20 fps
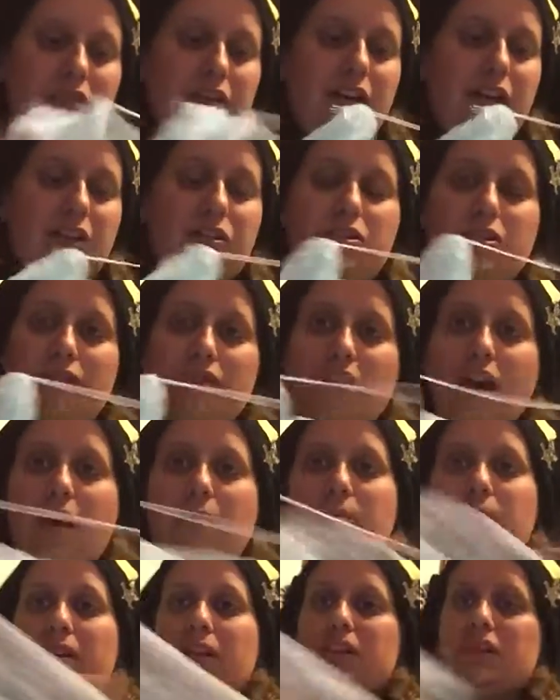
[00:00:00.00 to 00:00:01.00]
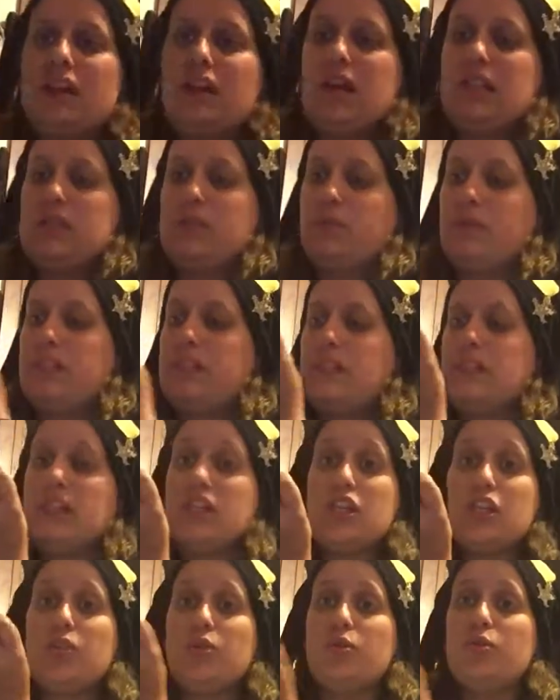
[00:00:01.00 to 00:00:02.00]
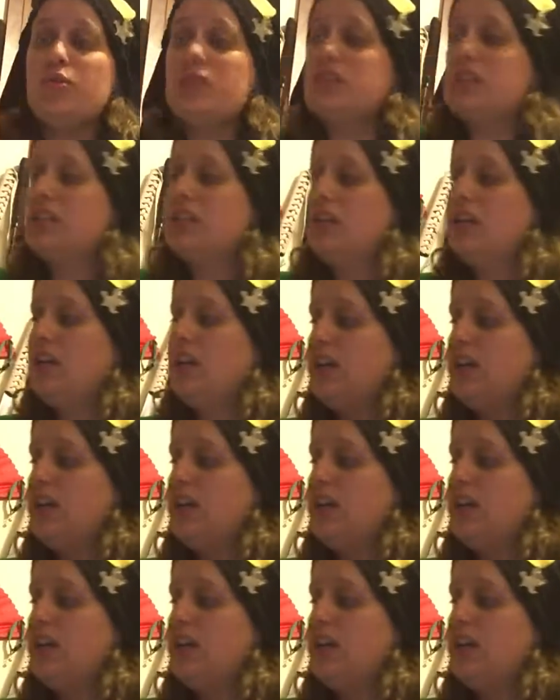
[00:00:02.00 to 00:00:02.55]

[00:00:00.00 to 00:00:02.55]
extra fabric that we didn't use,